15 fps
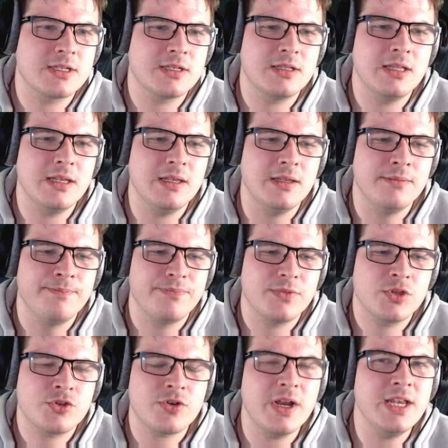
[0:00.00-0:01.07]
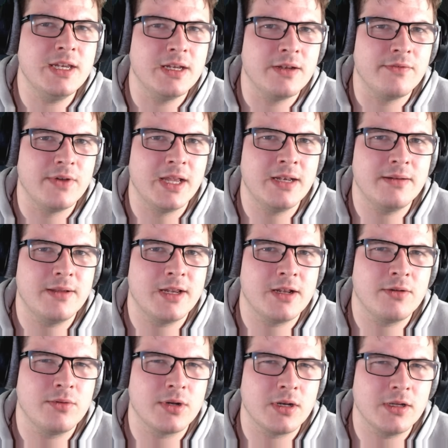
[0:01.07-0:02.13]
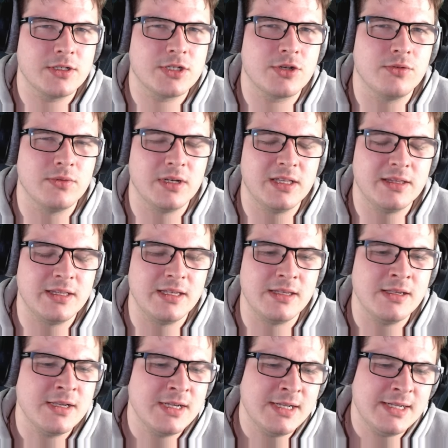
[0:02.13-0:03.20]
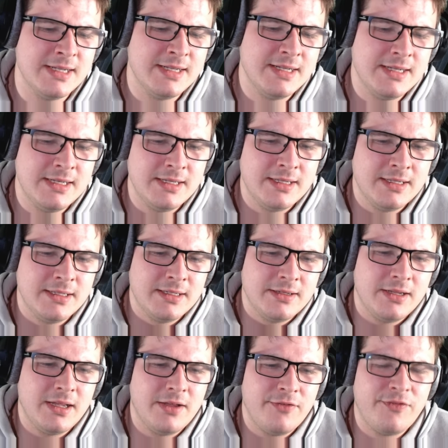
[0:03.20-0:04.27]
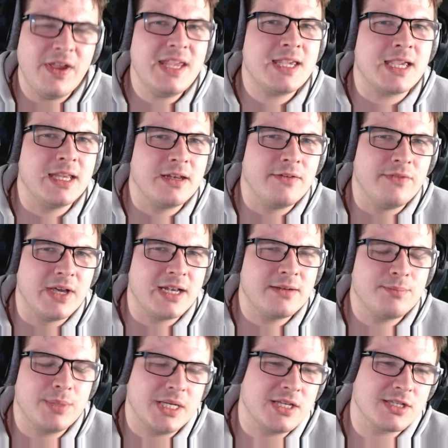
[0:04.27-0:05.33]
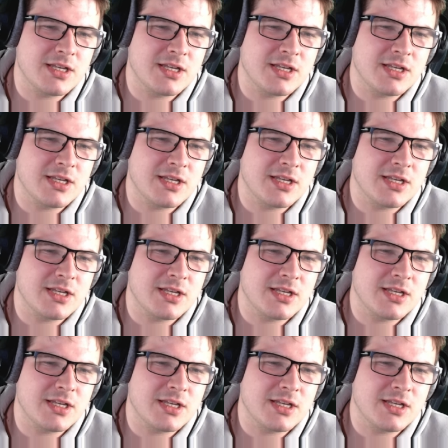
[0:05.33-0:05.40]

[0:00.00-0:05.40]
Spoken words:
the trade-in event, and I would like to call it the fake-in event because I